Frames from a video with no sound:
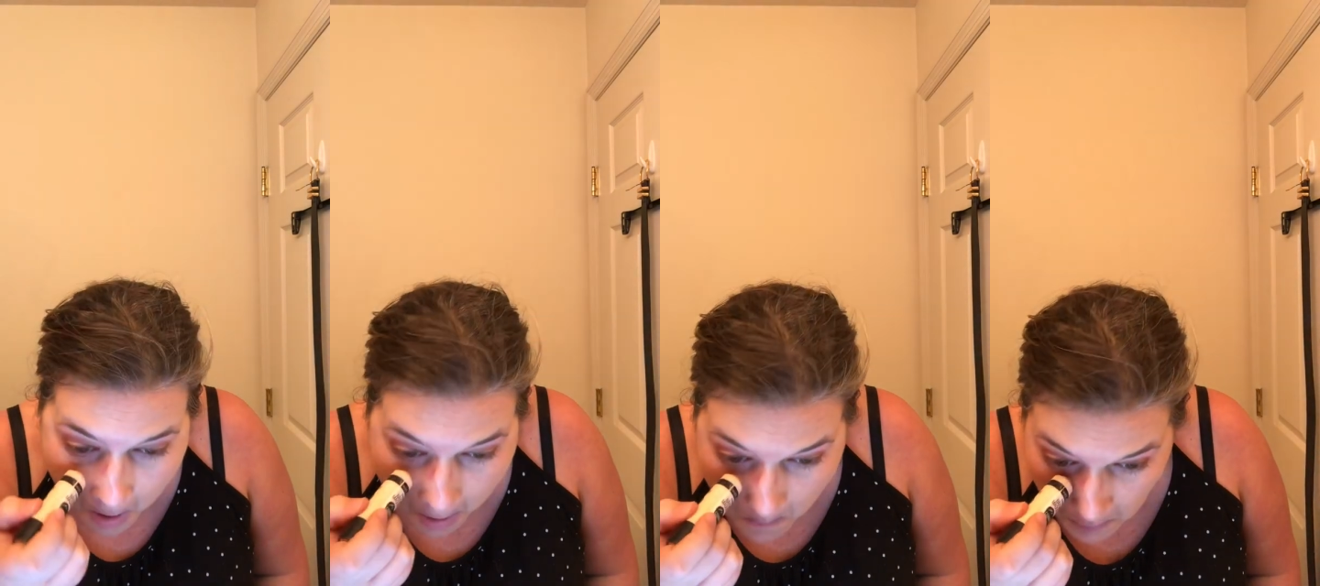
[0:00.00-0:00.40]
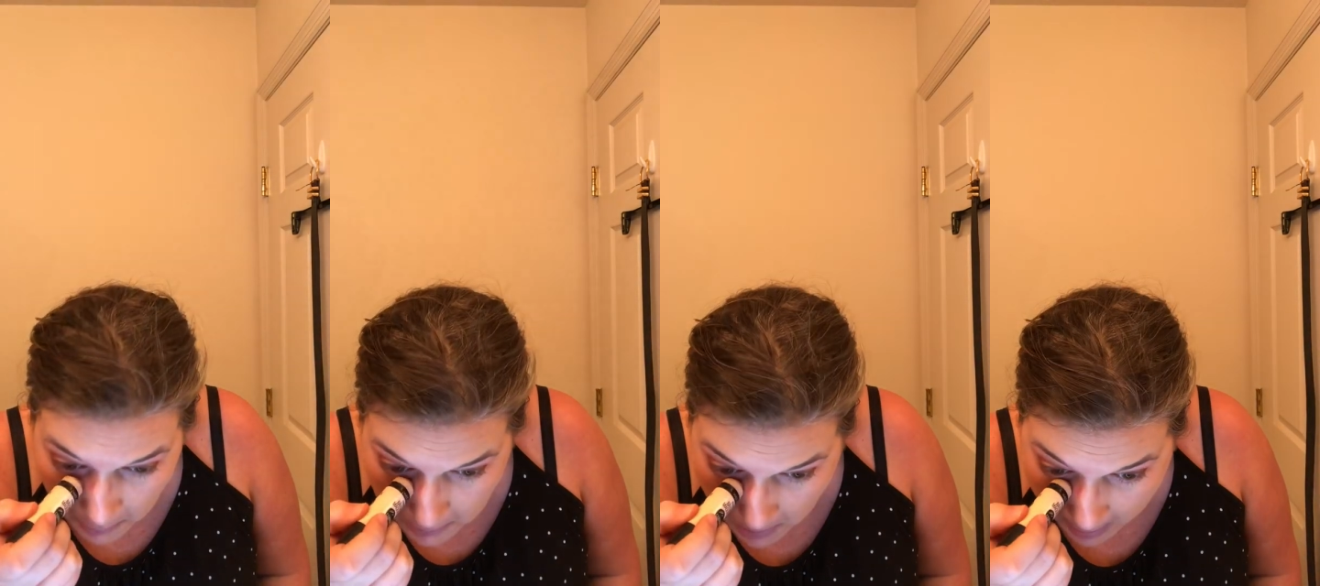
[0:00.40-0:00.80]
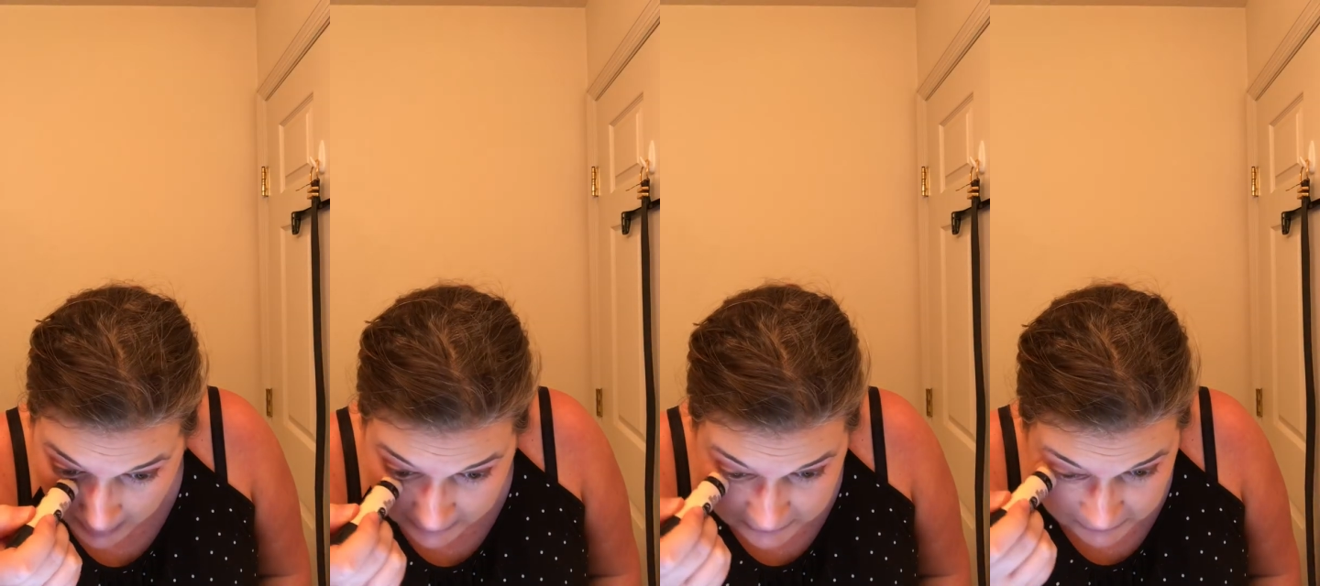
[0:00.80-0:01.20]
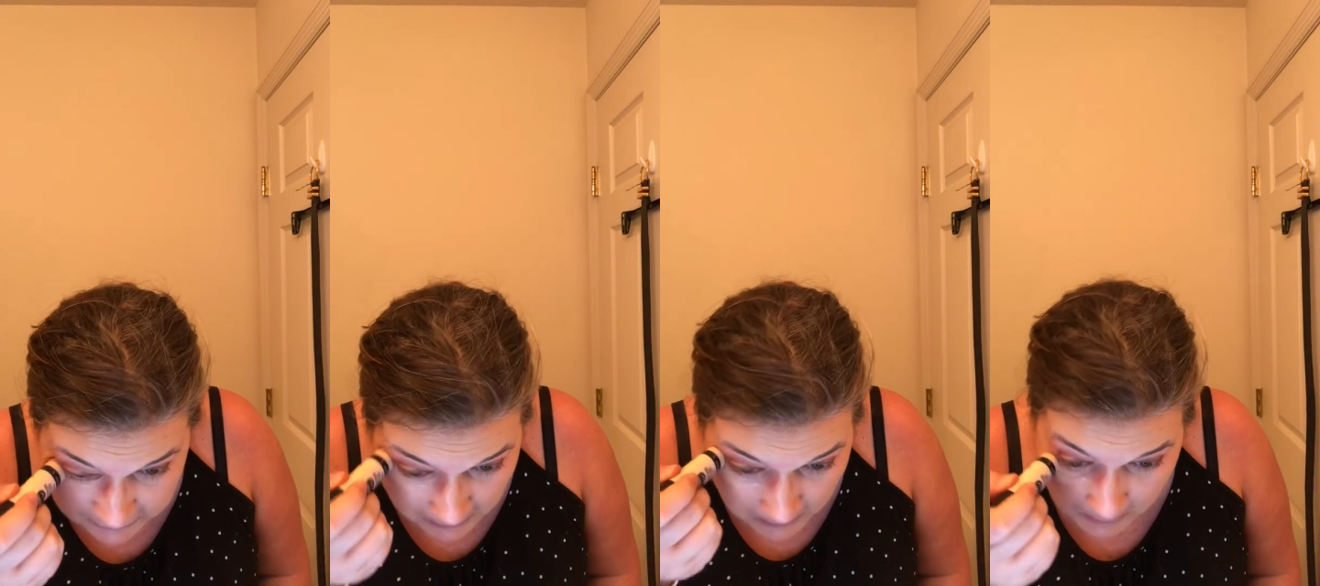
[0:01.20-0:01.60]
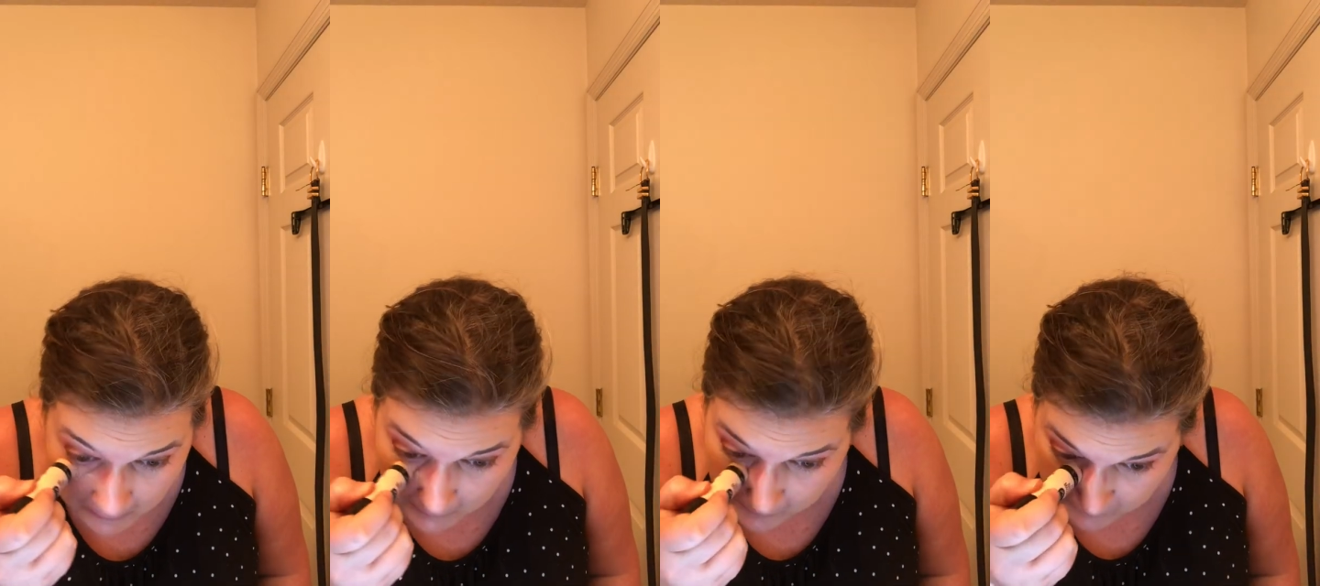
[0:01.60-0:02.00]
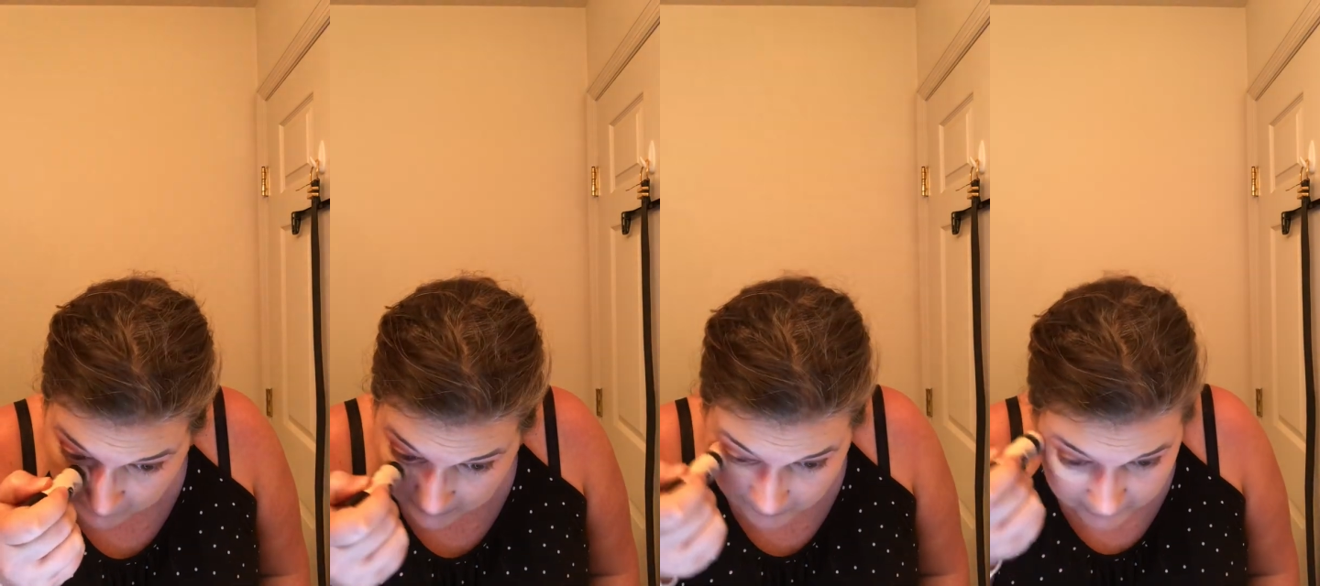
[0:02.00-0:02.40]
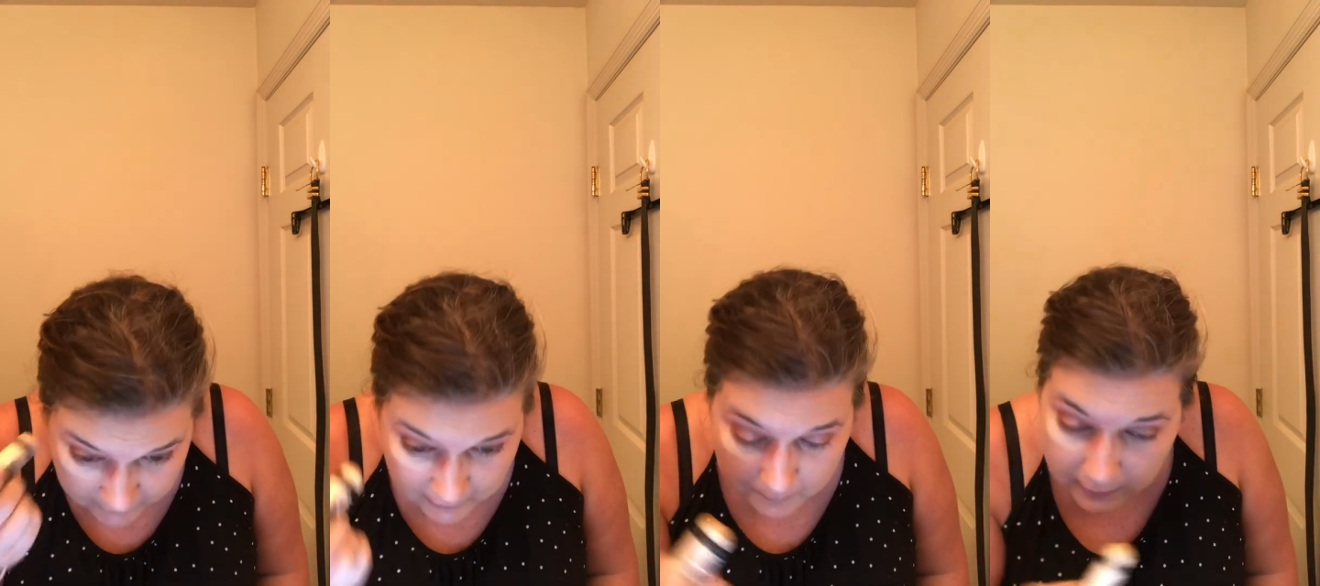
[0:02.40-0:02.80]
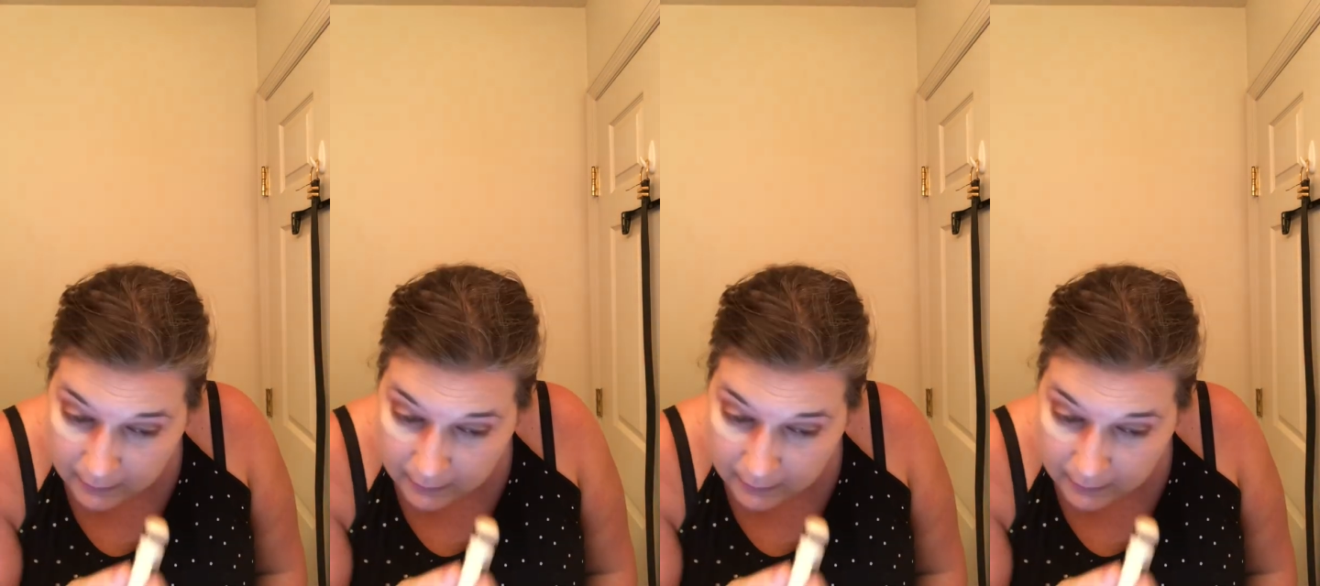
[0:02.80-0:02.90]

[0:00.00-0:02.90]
And we're going to go ahead and just zip this up in